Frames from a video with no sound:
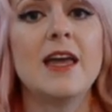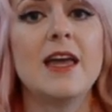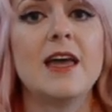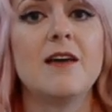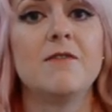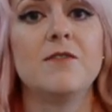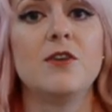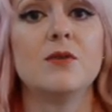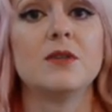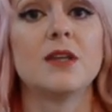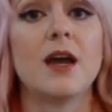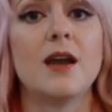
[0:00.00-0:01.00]
if you
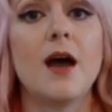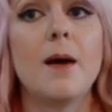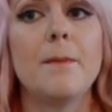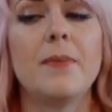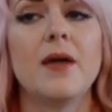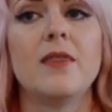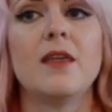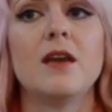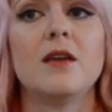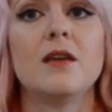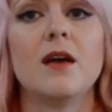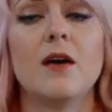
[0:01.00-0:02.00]
sign up, and
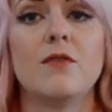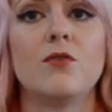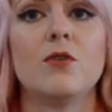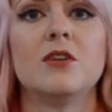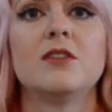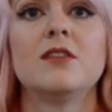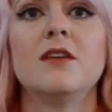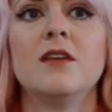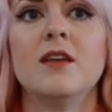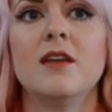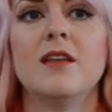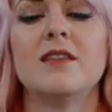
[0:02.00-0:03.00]
then of course
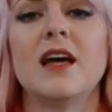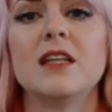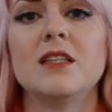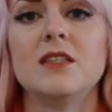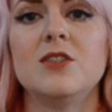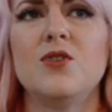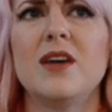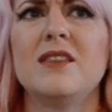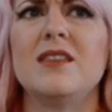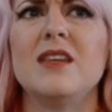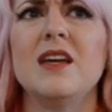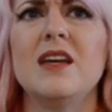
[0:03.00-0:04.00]
that you
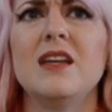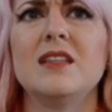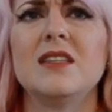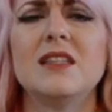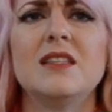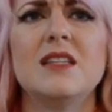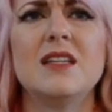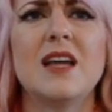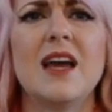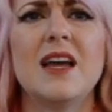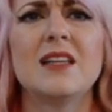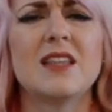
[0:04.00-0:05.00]
get the 60
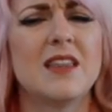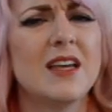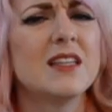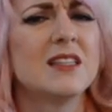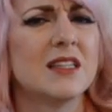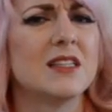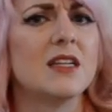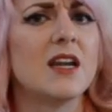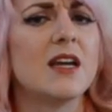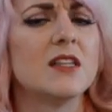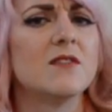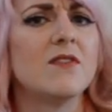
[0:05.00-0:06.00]
days, I think it's 60
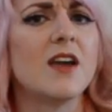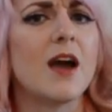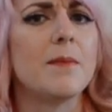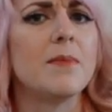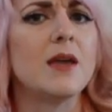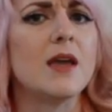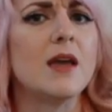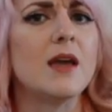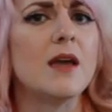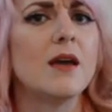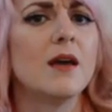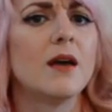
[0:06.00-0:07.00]
days
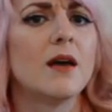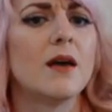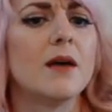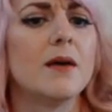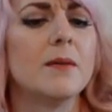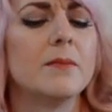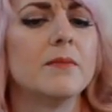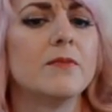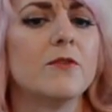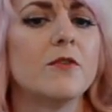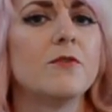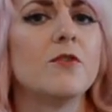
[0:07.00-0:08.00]
VIP
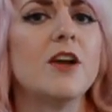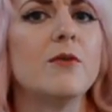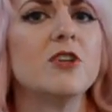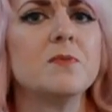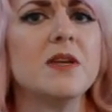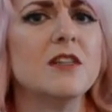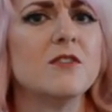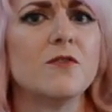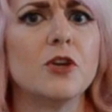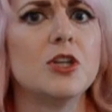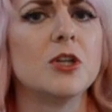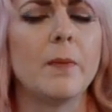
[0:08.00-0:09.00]
for free, which means
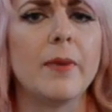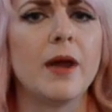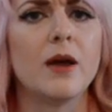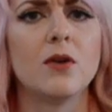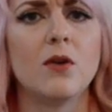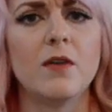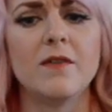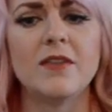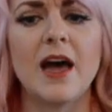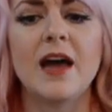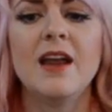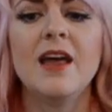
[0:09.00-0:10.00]
free shipping and all of
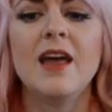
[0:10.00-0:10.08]
that.